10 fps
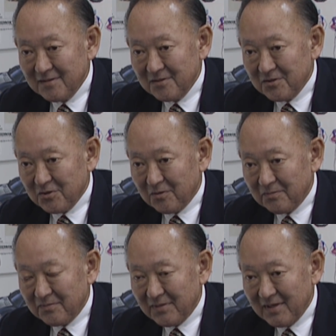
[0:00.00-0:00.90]
So,
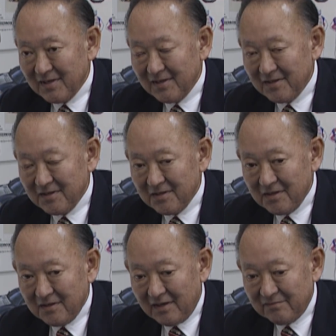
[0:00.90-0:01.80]

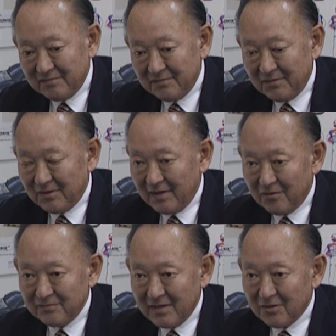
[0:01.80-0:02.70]
I
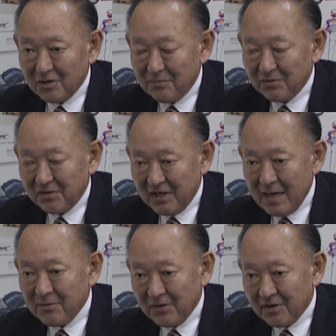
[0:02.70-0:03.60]
not only put the
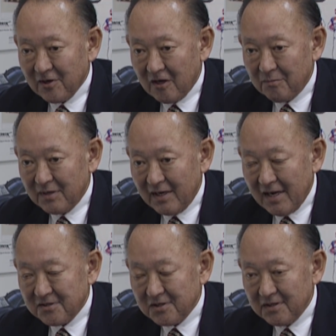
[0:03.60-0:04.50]
name on the car, but I
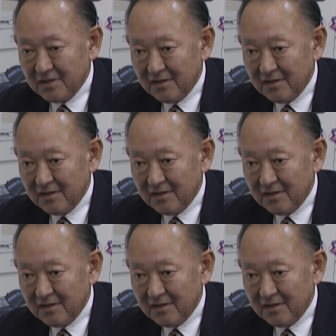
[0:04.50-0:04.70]
actually